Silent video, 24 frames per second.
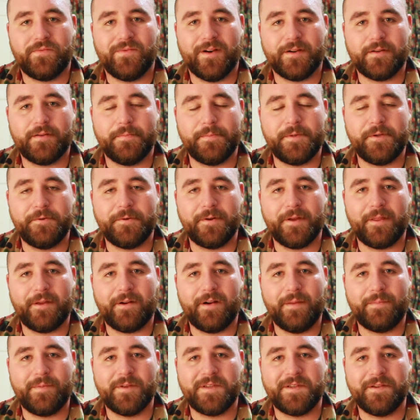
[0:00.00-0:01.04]
welcome to another
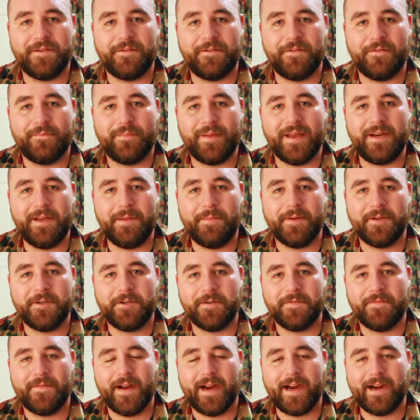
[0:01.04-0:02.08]
episode of Penny
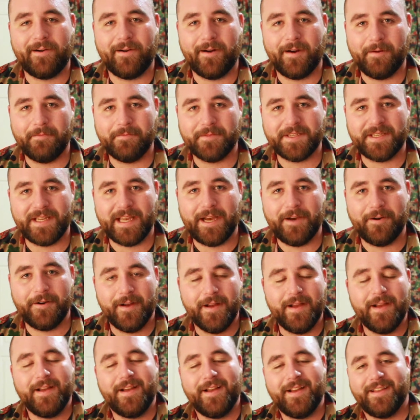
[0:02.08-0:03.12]
Pincher Firearms. Now,
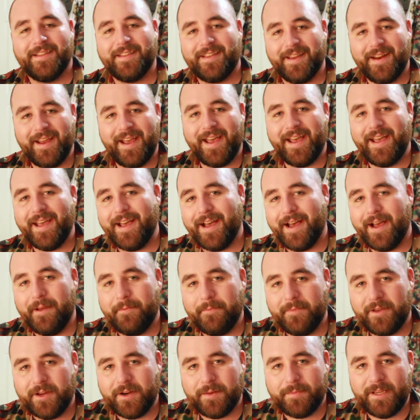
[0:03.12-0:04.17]
today
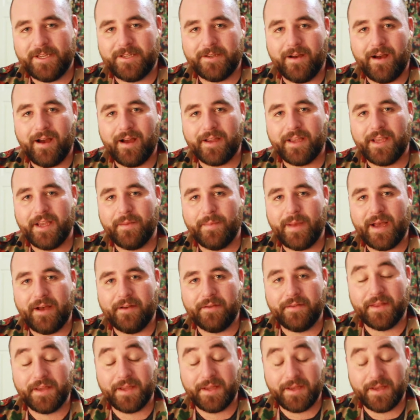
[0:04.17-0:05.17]
I'm going to be talking about the